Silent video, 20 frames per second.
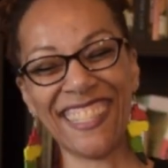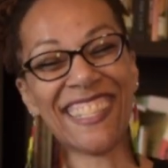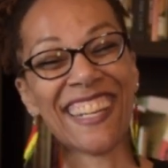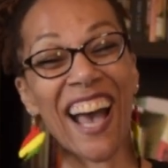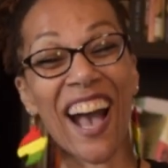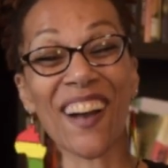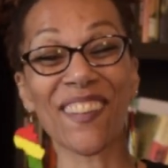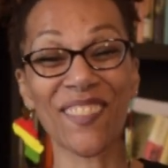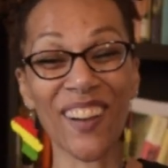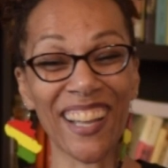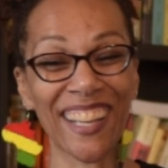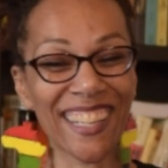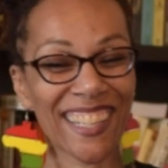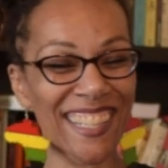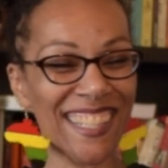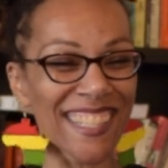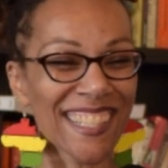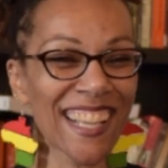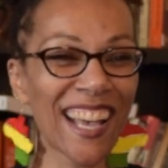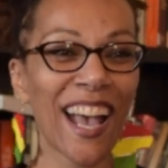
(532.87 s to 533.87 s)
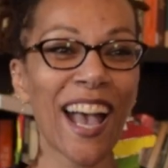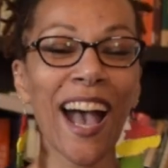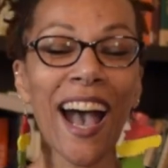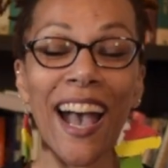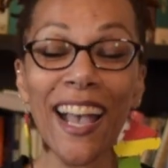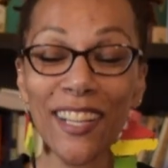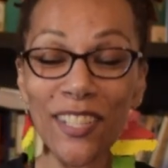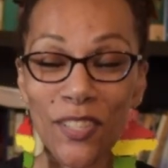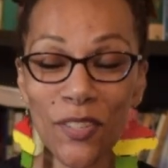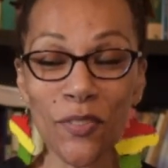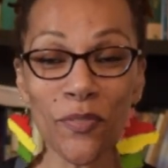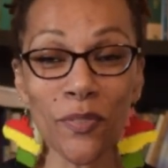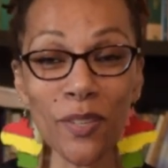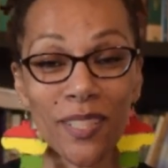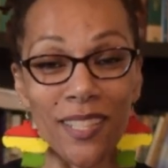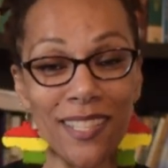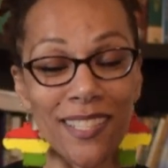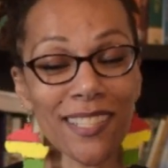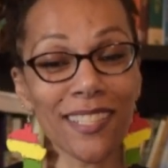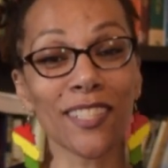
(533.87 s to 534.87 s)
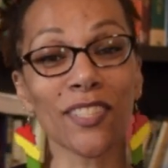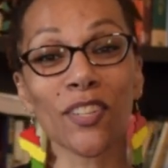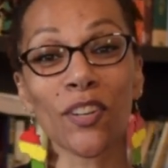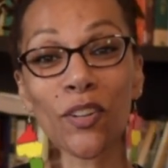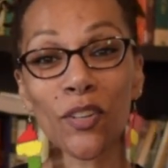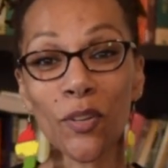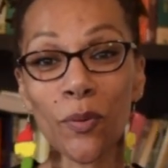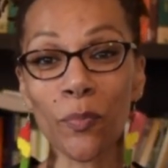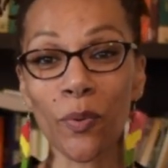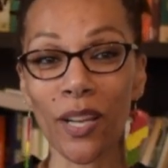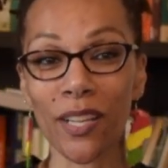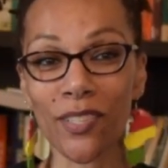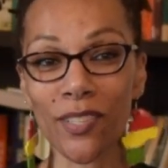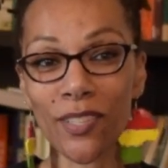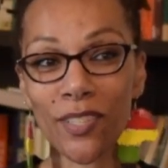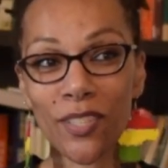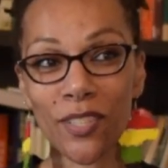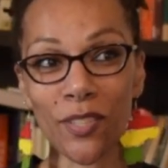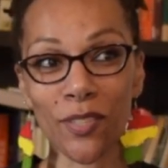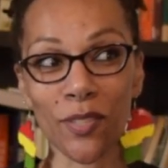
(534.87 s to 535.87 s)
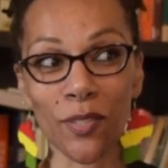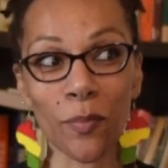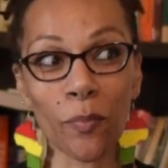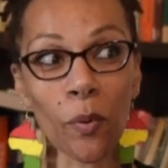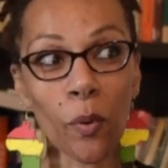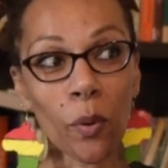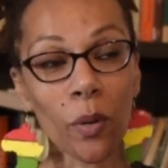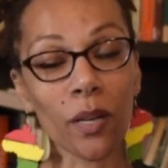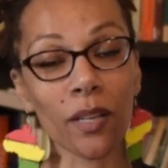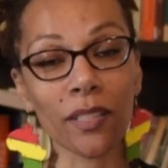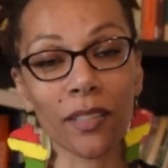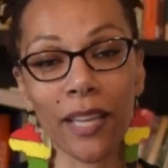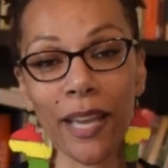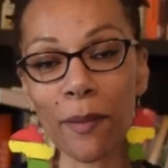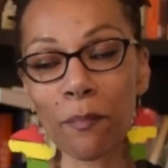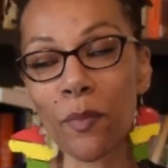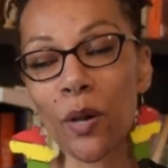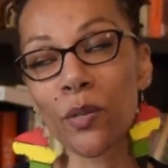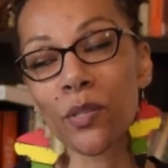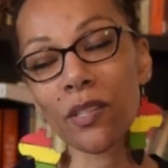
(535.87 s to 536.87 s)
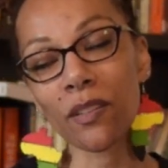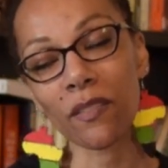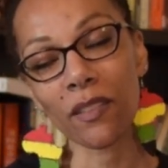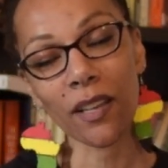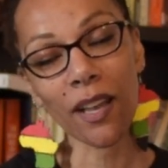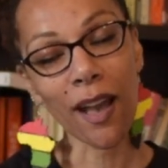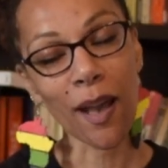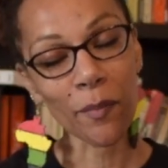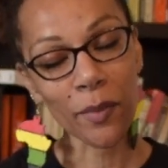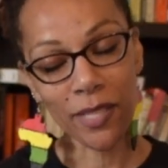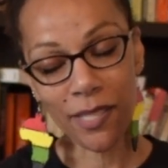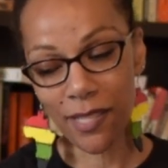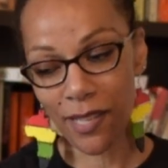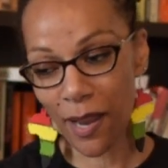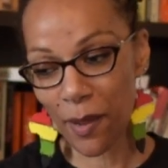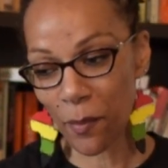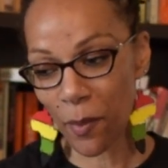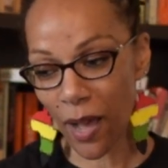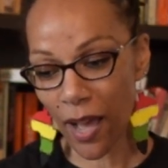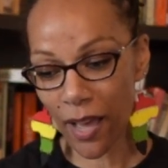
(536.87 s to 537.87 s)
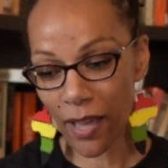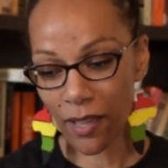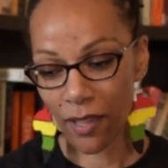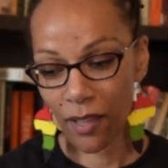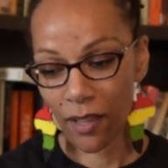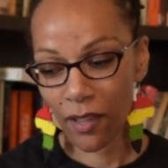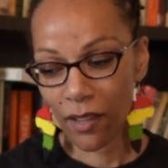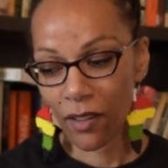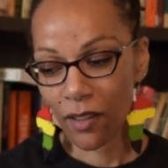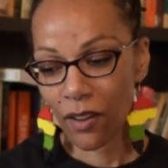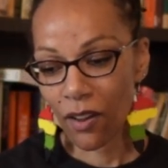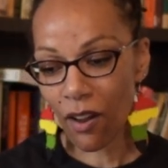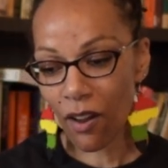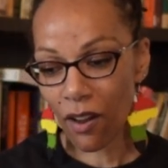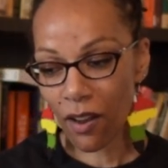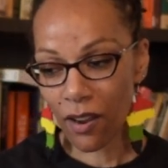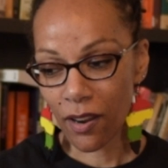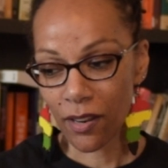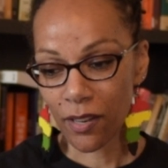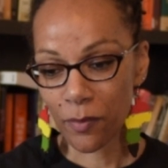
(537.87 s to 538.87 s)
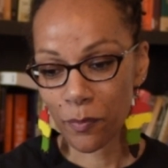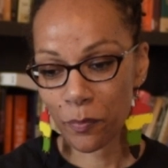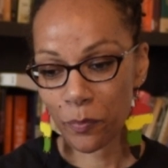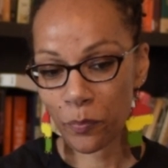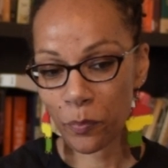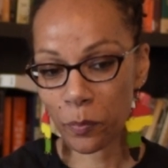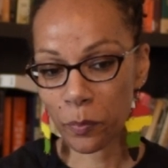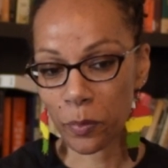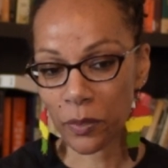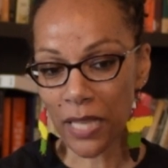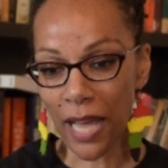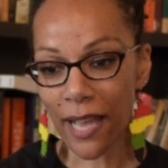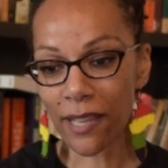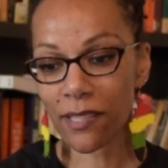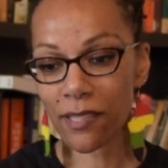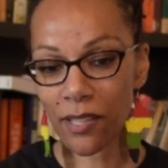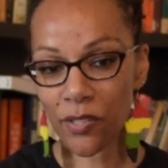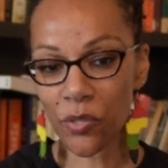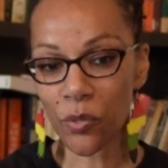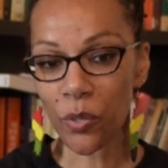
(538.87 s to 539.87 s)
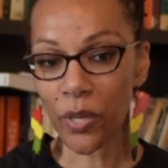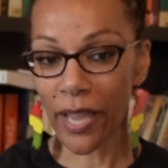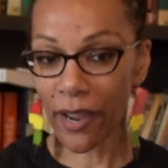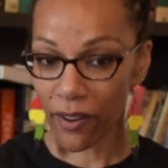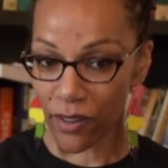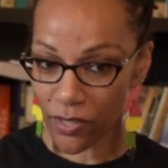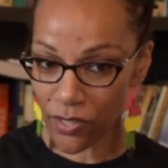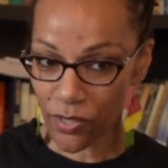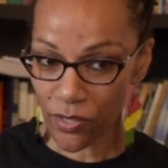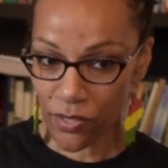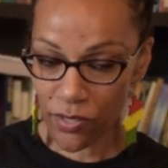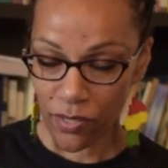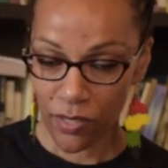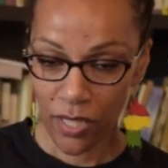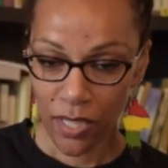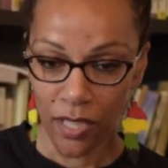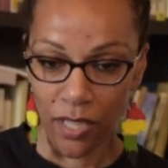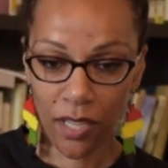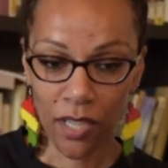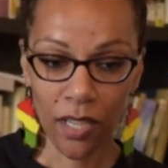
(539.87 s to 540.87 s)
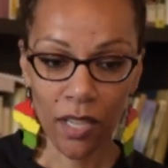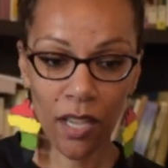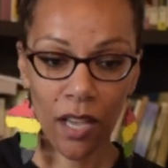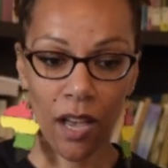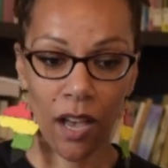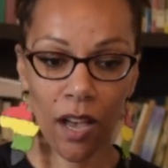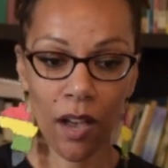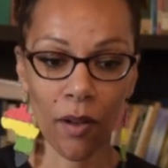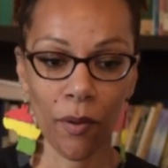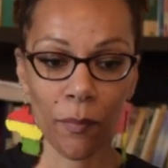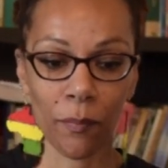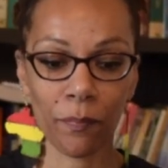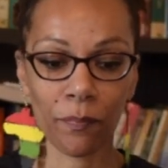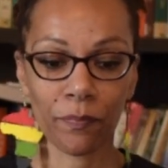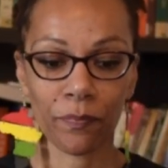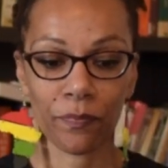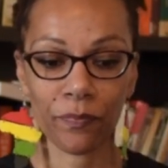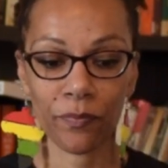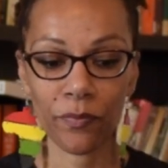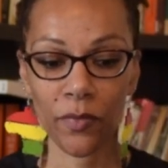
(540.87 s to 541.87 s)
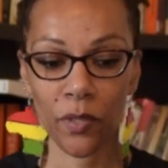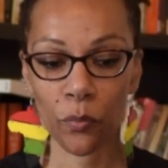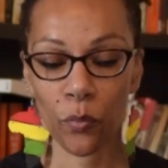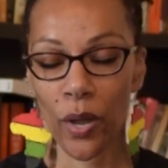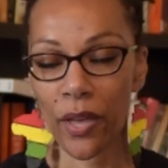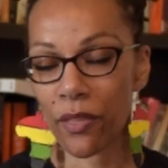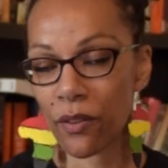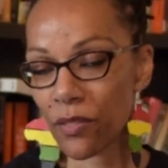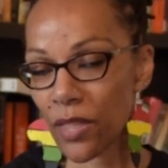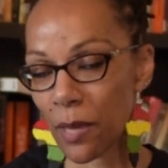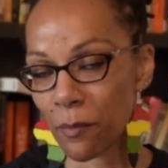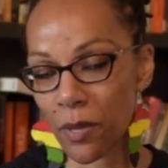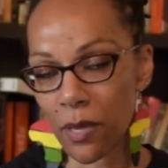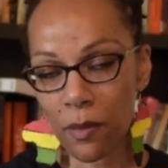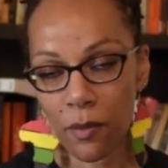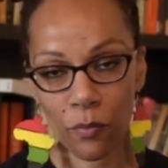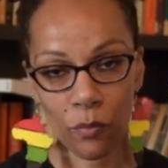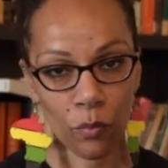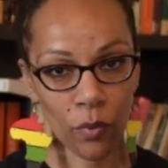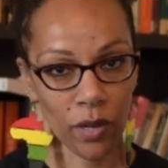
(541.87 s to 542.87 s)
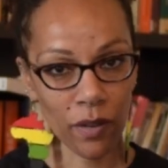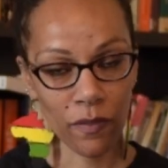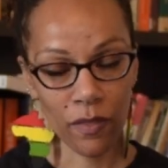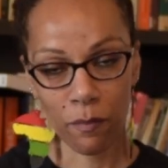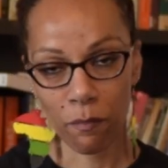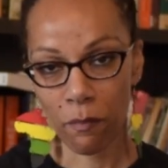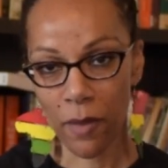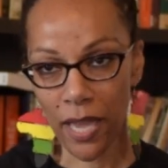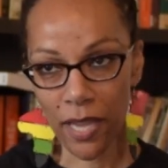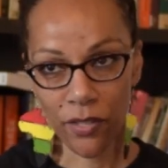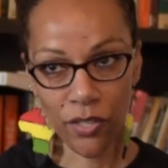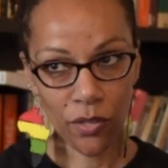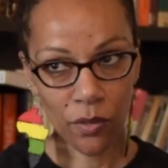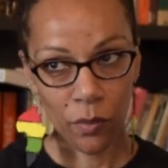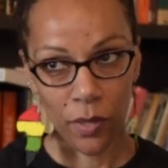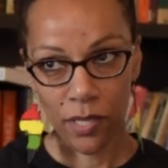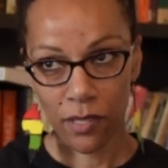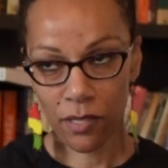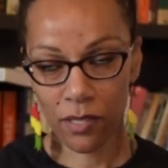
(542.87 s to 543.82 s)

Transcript: not whiteness, I do feel this internal pressure to support. Like most of the comics that I buy are black central characters. Um, whether they be one of the major ones